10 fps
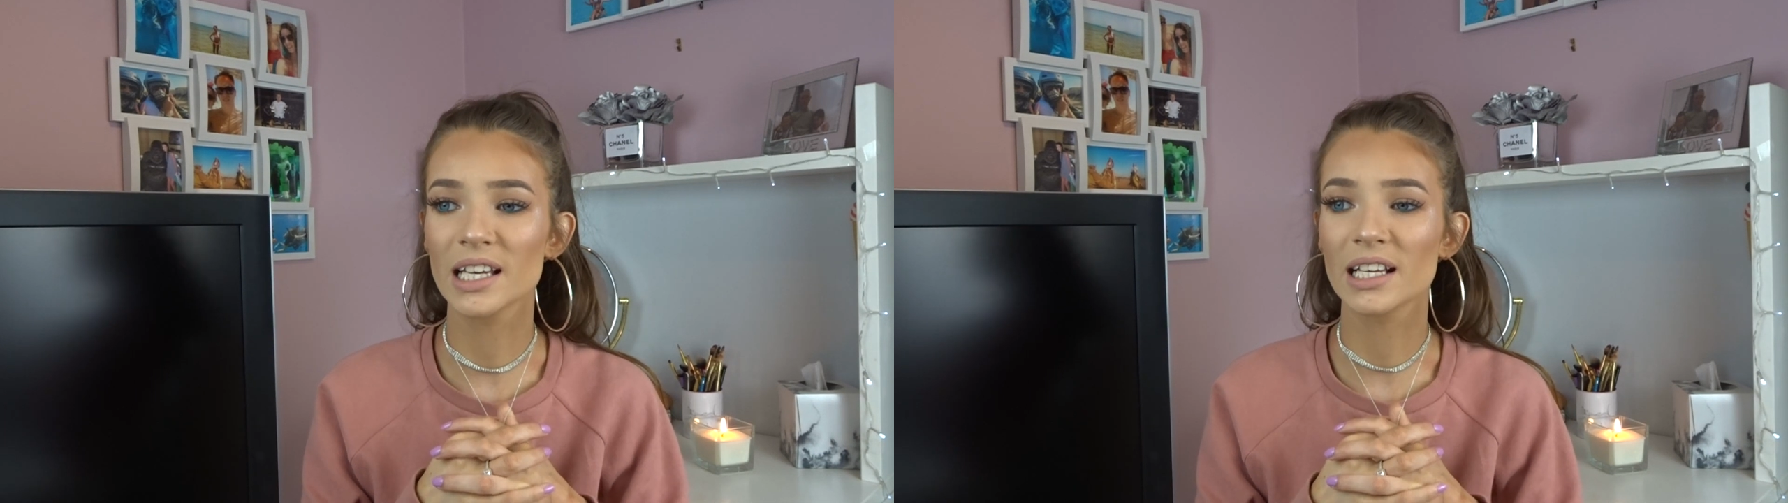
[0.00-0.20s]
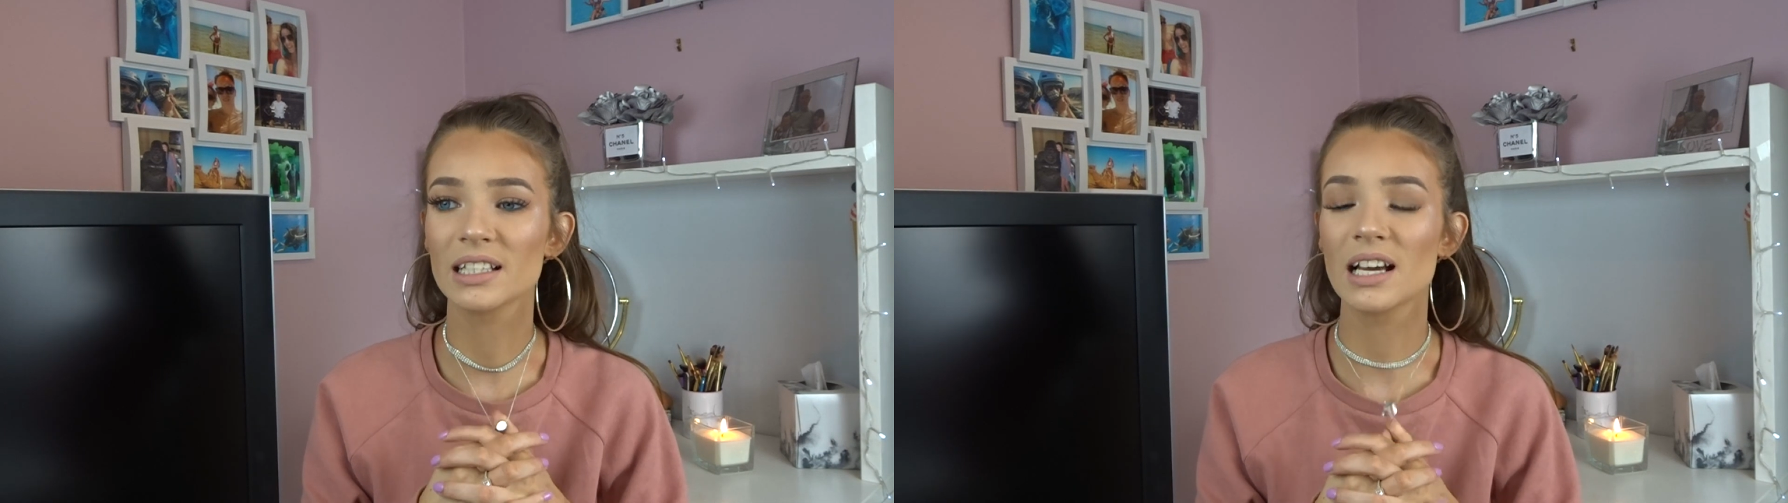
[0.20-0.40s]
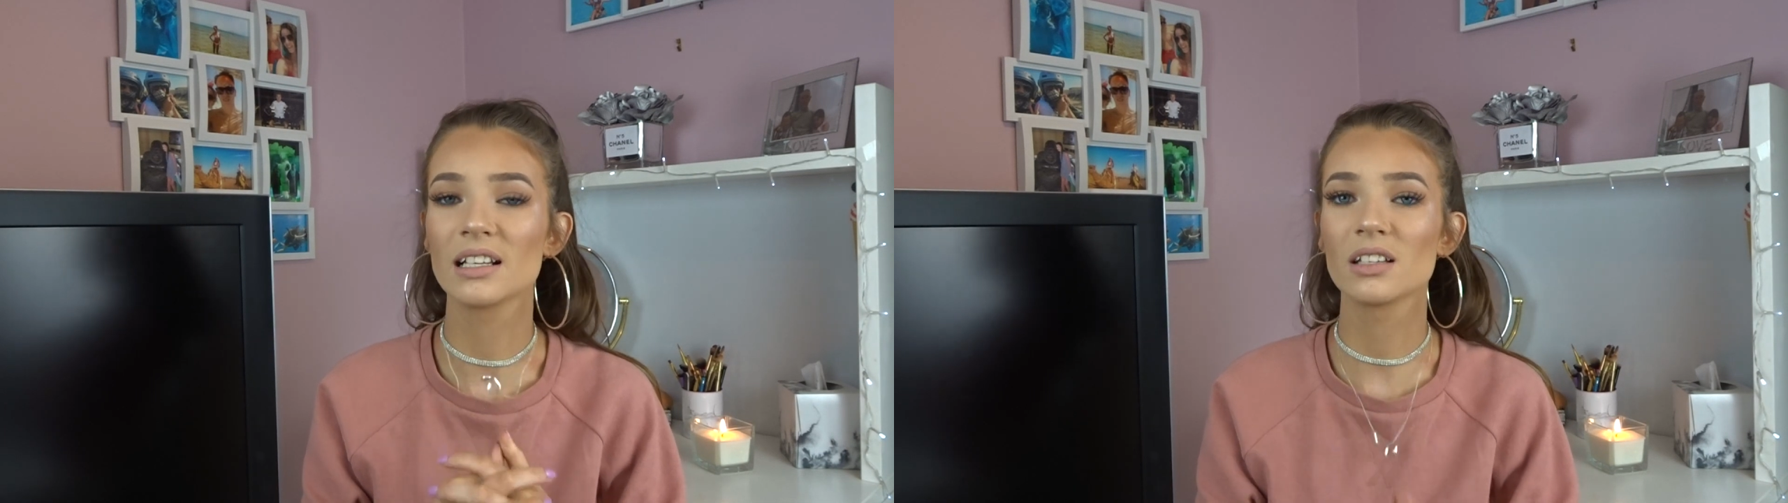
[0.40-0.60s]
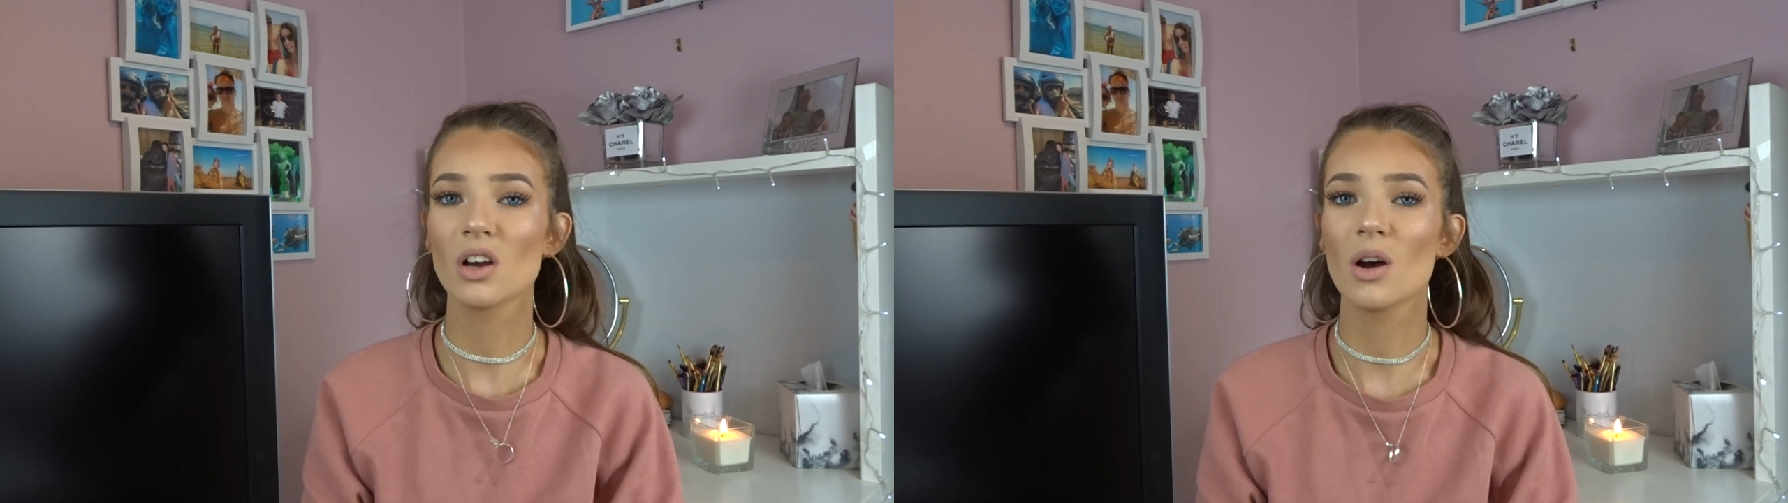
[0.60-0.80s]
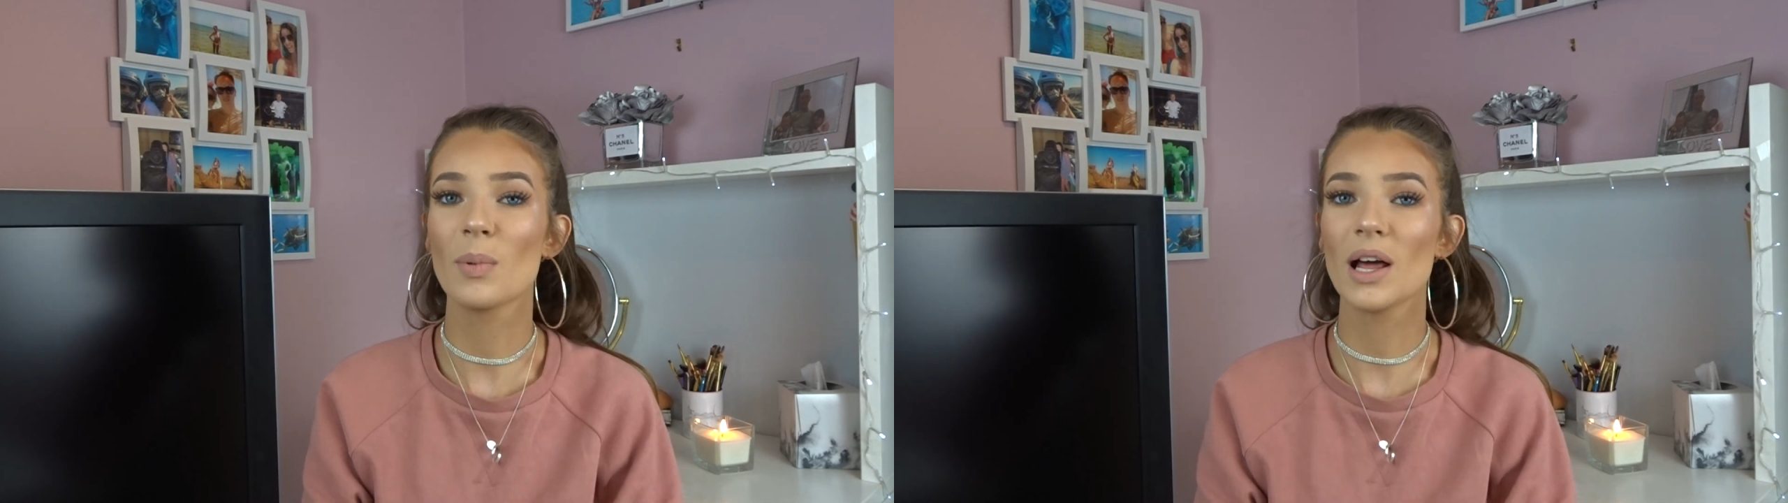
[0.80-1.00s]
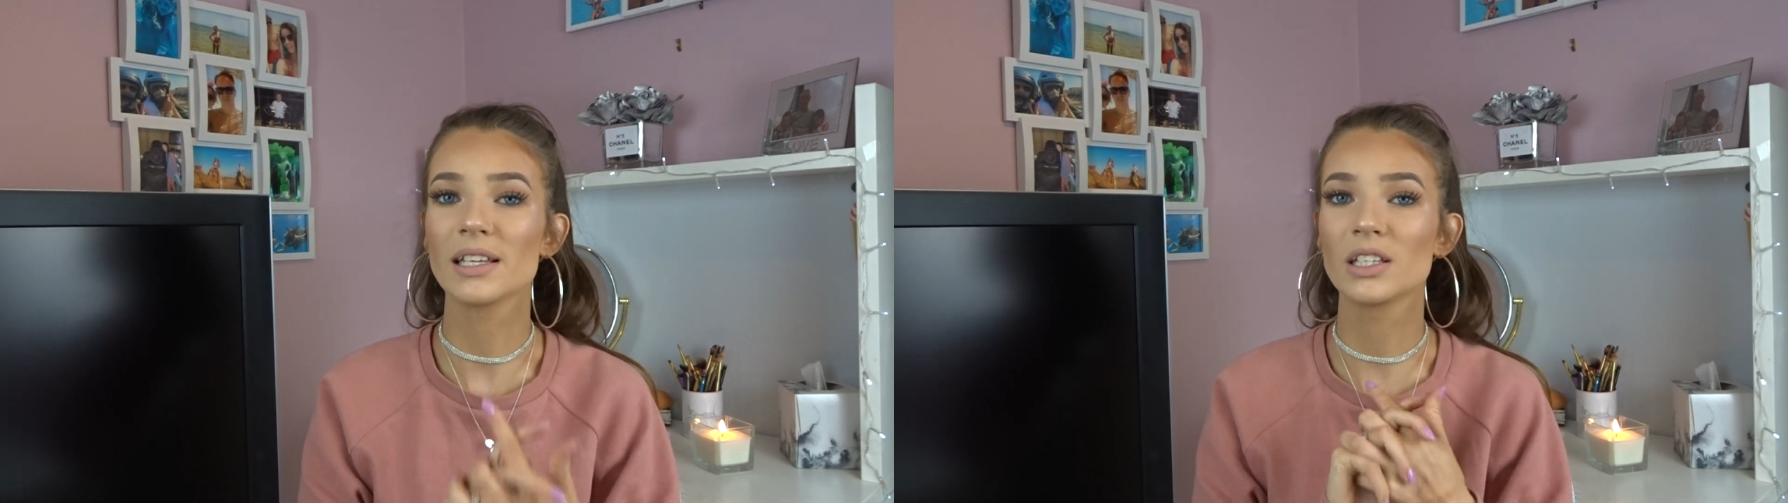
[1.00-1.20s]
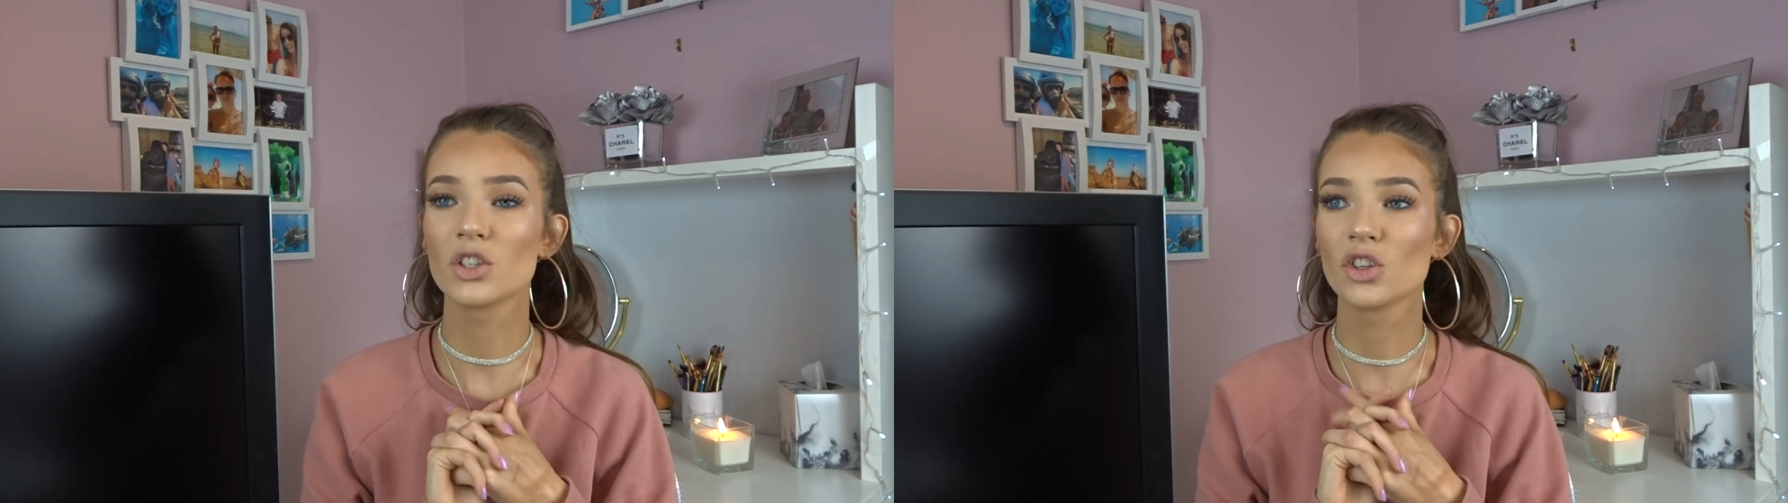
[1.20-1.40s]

second hand are places